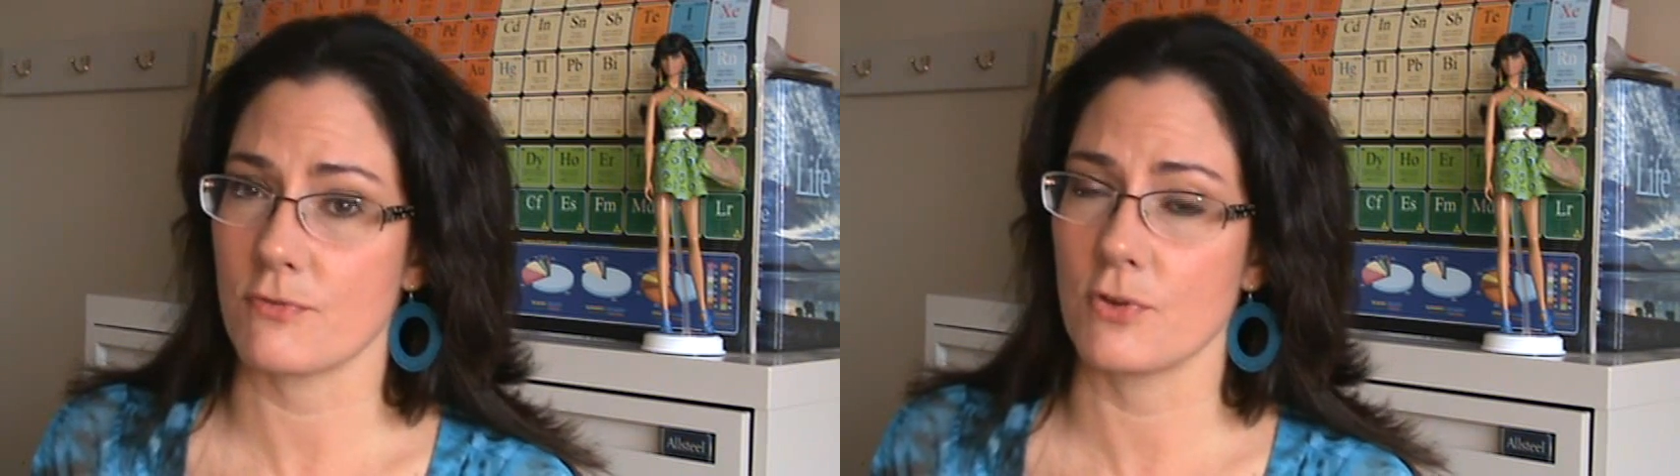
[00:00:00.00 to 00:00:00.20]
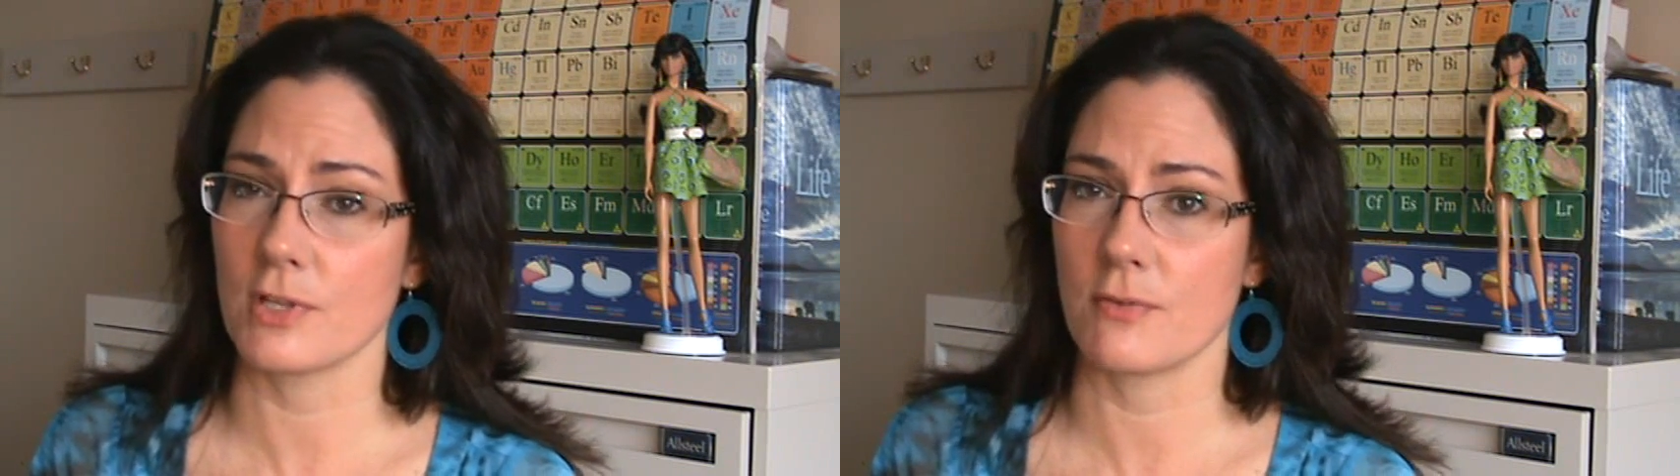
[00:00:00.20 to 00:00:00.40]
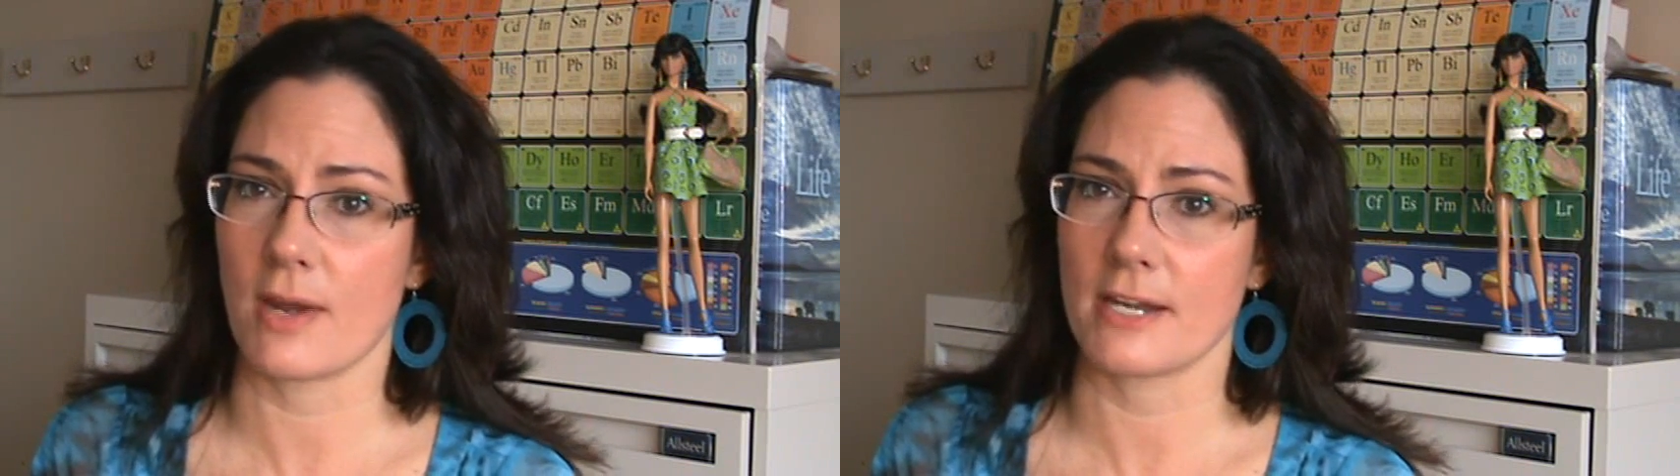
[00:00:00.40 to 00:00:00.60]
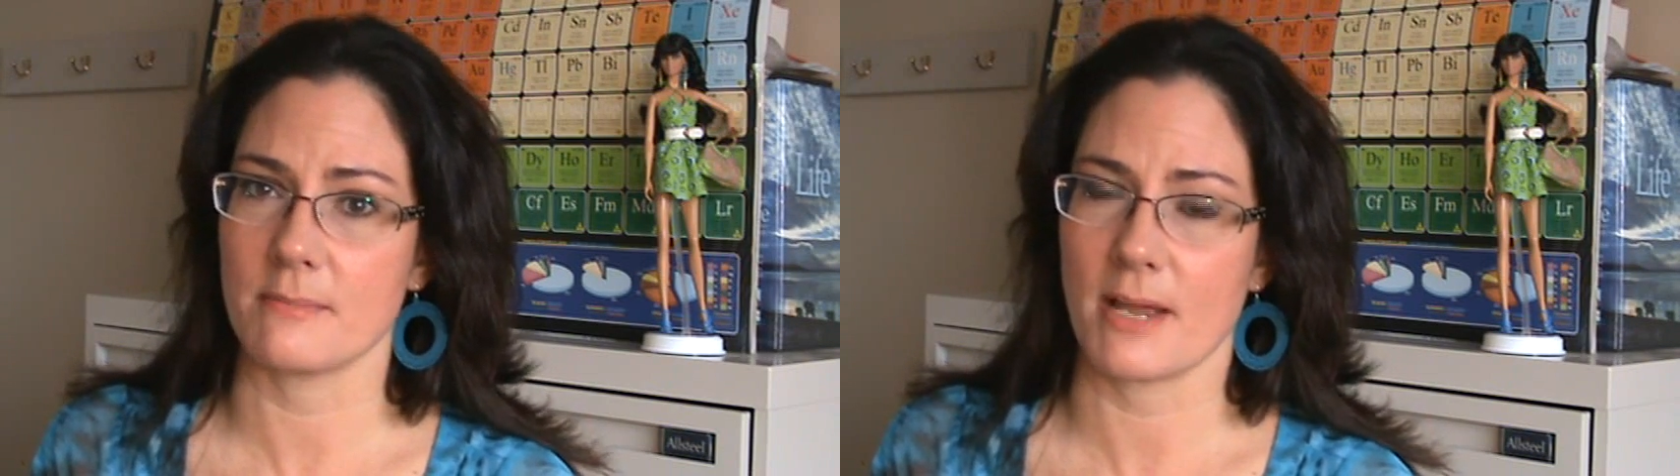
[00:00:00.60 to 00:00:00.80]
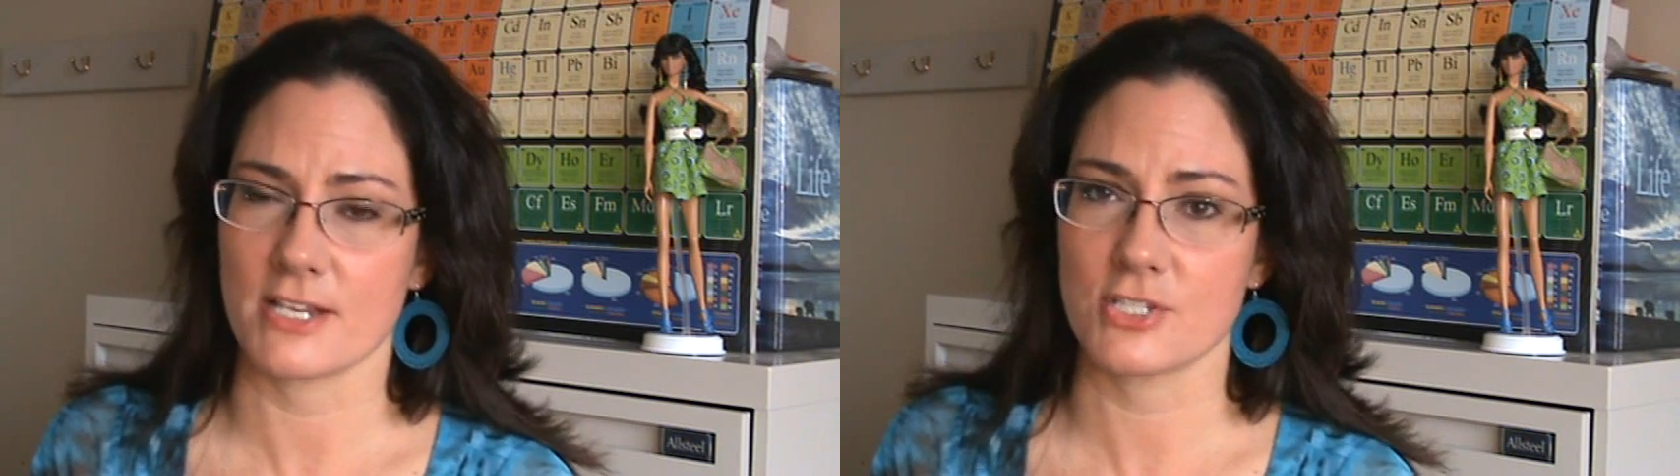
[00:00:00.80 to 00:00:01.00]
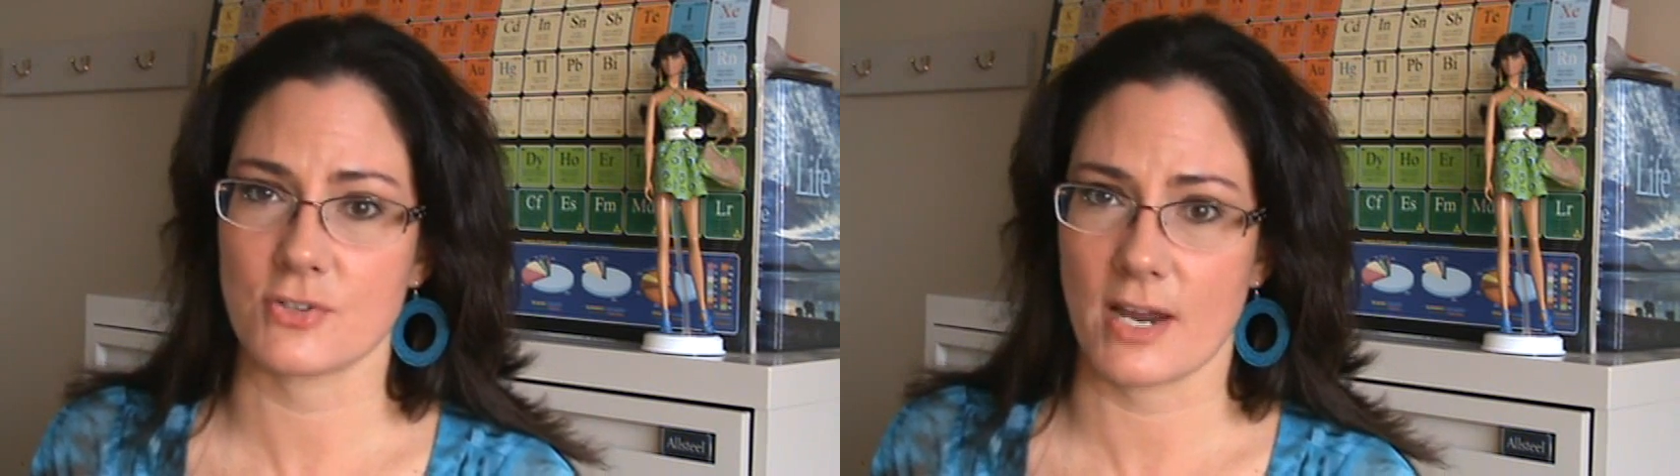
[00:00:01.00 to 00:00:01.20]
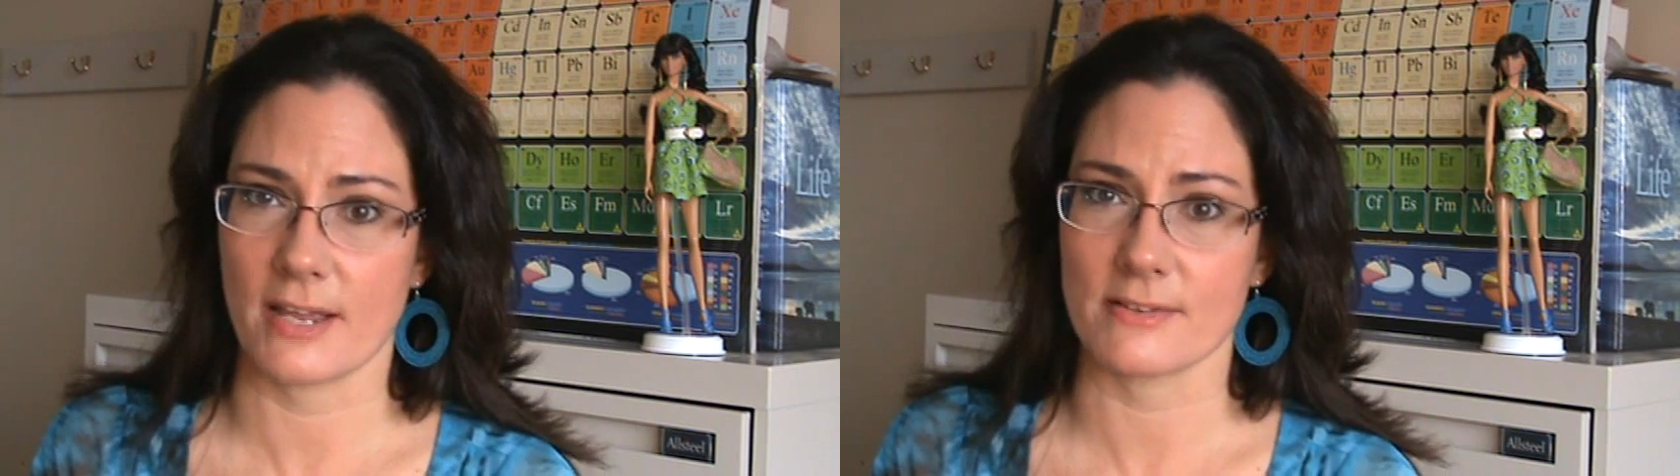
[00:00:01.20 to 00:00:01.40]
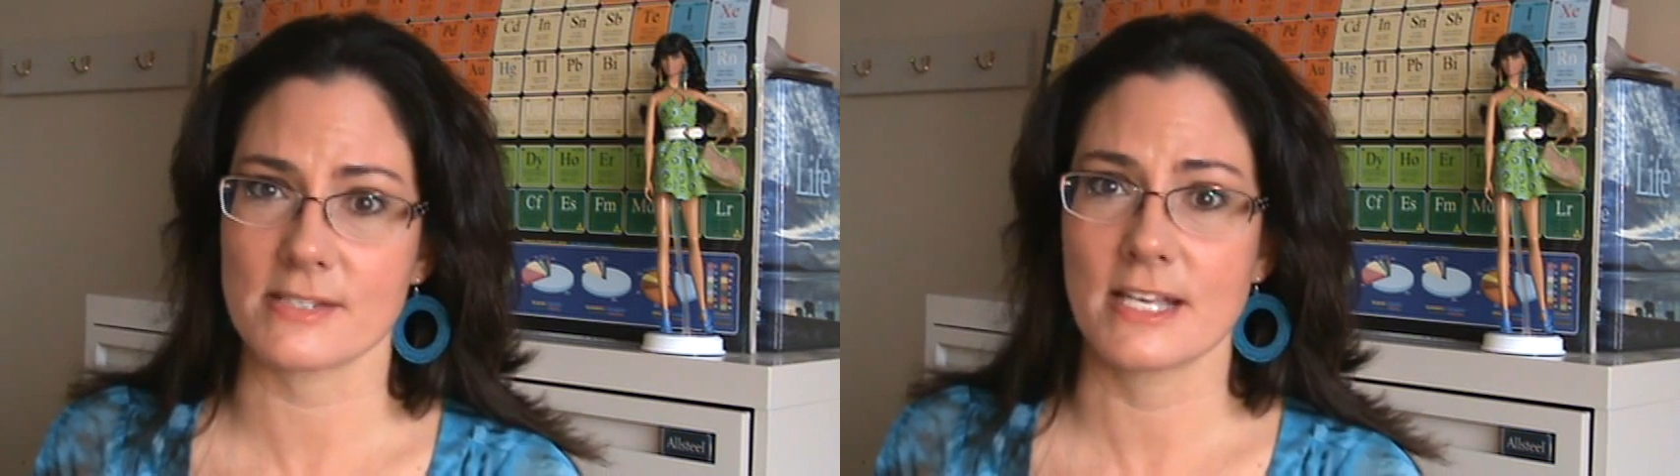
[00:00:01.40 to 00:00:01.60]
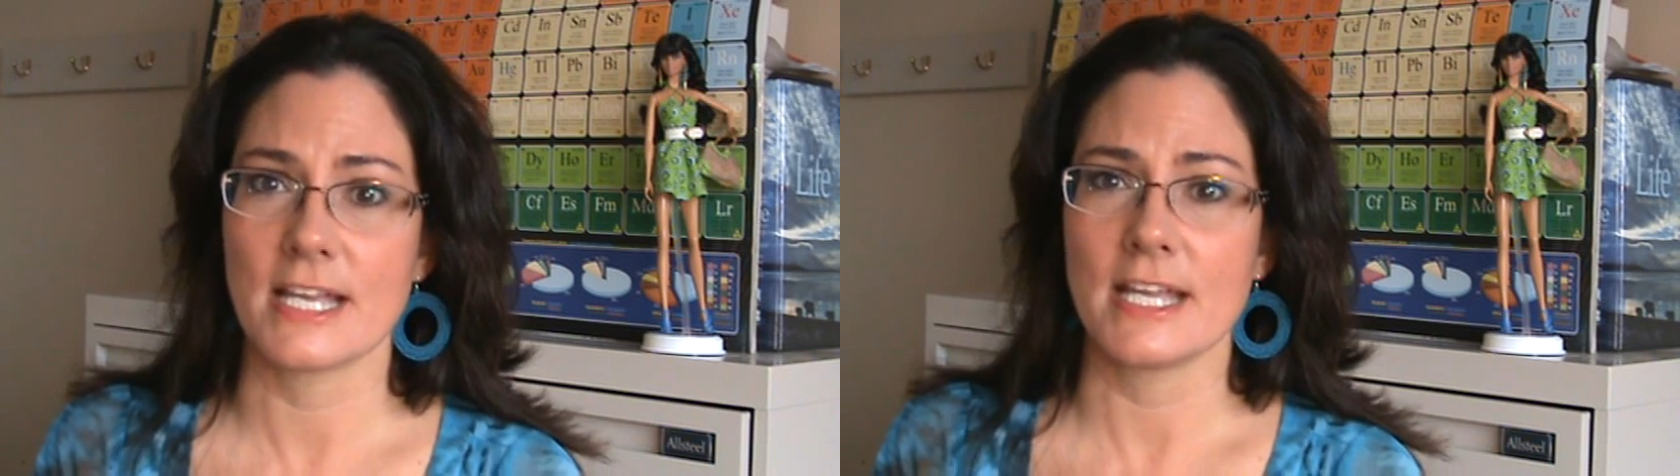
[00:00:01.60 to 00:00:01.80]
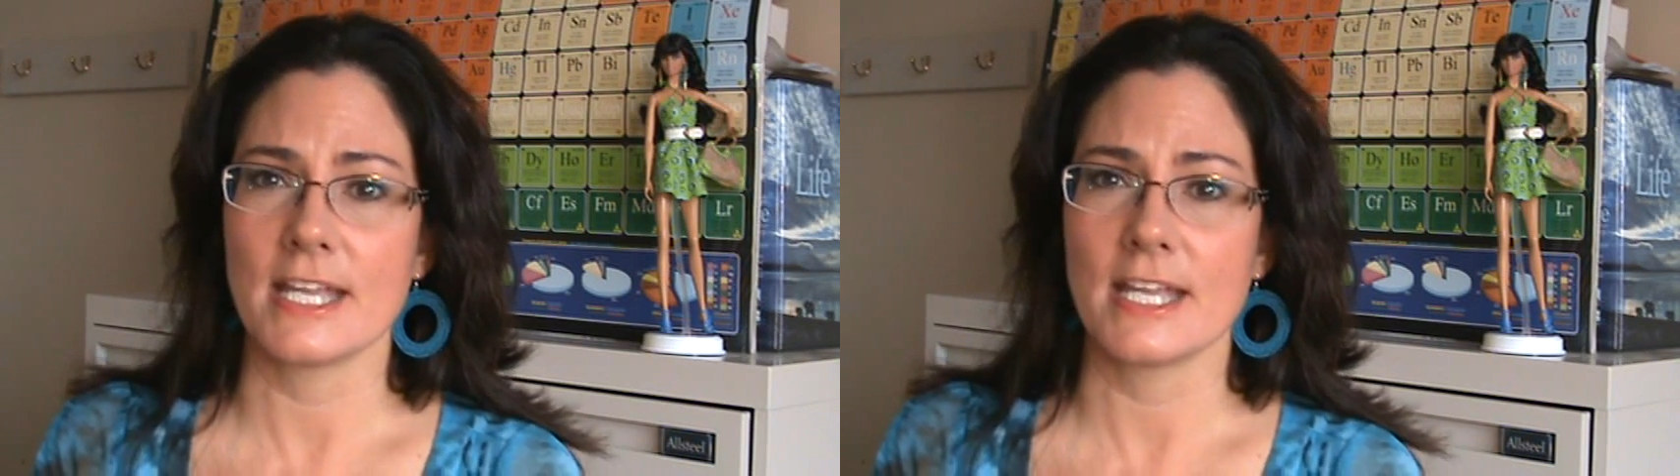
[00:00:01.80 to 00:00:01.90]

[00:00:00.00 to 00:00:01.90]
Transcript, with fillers: fully randomized trials.